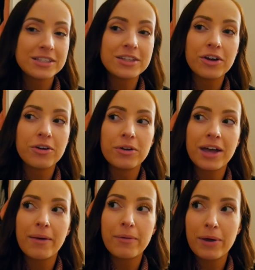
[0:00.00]
So
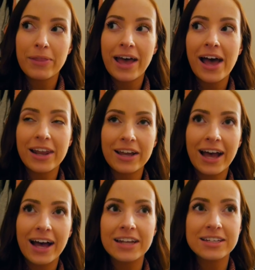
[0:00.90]
yeah, we went there and I
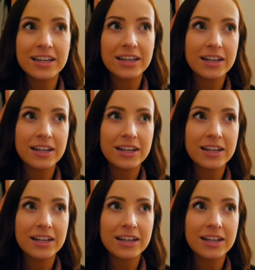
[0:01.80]
had